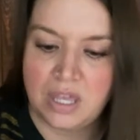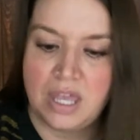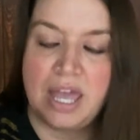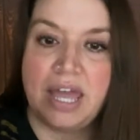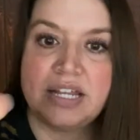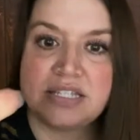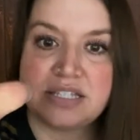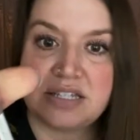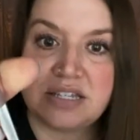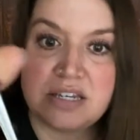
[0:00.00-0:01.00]
it's
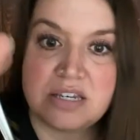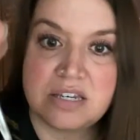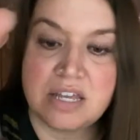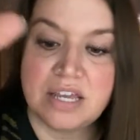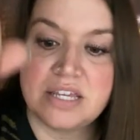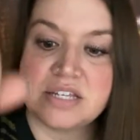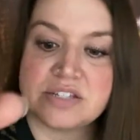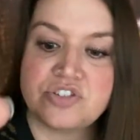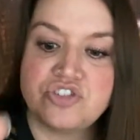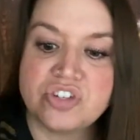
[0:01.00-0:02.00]
nice,
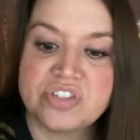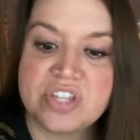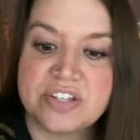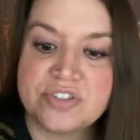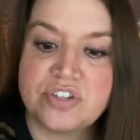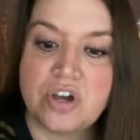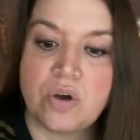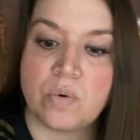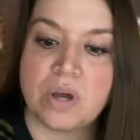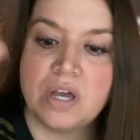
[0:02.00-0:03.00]
just like
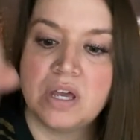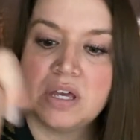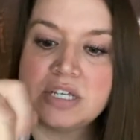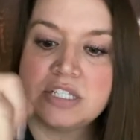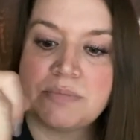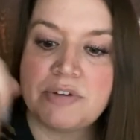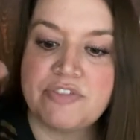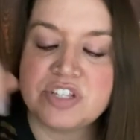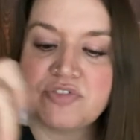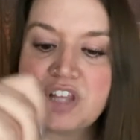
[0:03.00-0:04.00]
snow. Some of
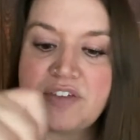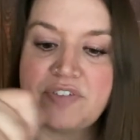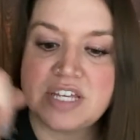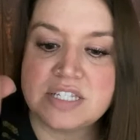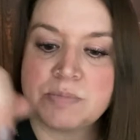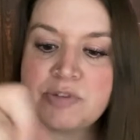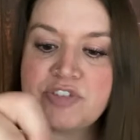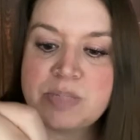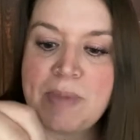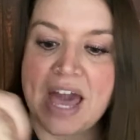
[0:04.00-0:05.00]
it's fluffy, some of
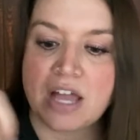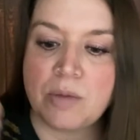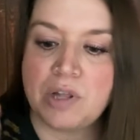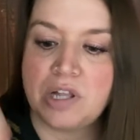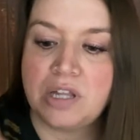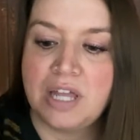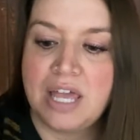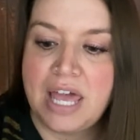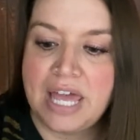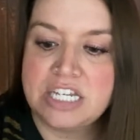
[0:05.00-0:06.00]
it's packable,
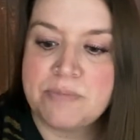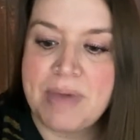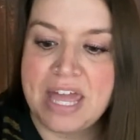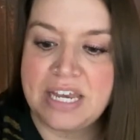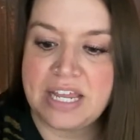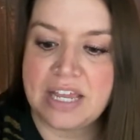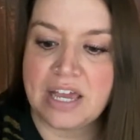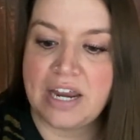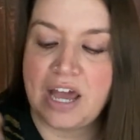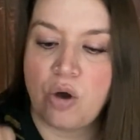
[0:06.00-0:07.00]
and depending
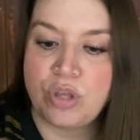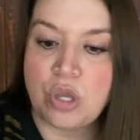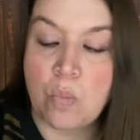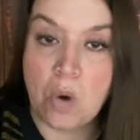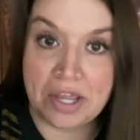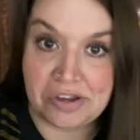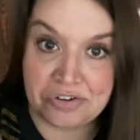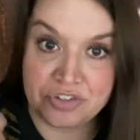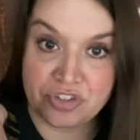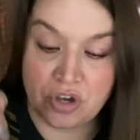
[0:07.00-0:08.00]
on how you want your
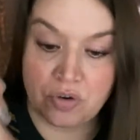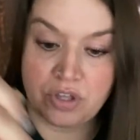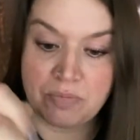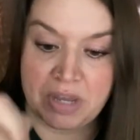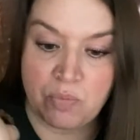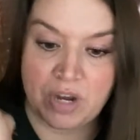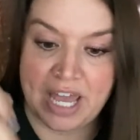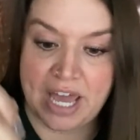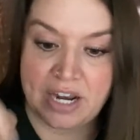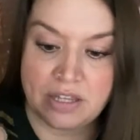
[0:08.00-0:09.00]
snow, you might want to
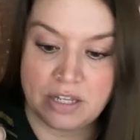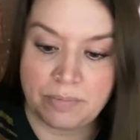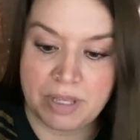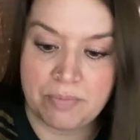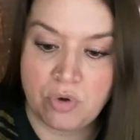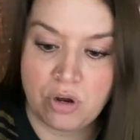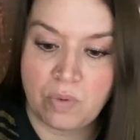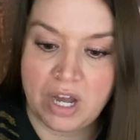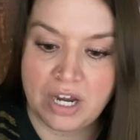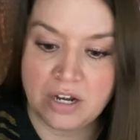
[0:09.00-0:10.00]
add a little bit more
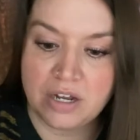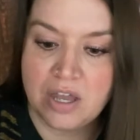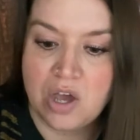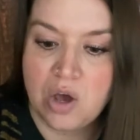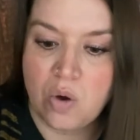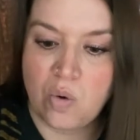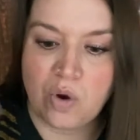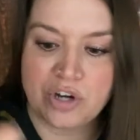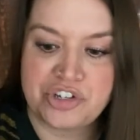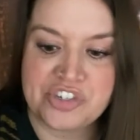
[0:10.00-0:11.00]
water
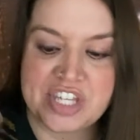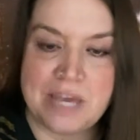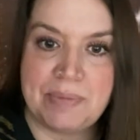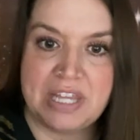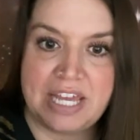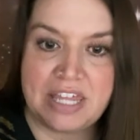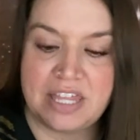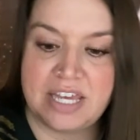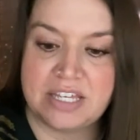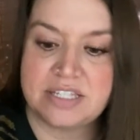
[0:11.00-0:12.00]
or just keep it like
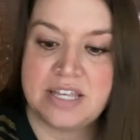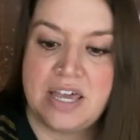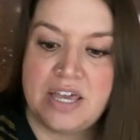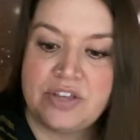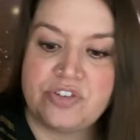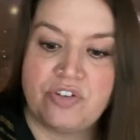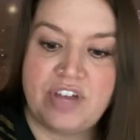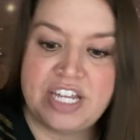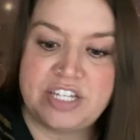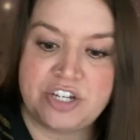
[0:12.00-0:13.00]
this. So if
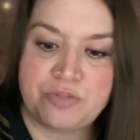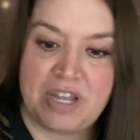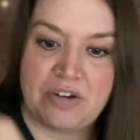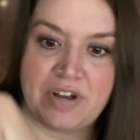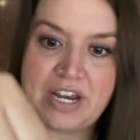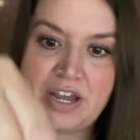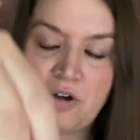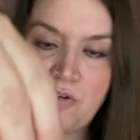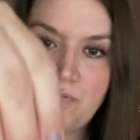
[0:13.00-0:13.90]
I touch mine right now,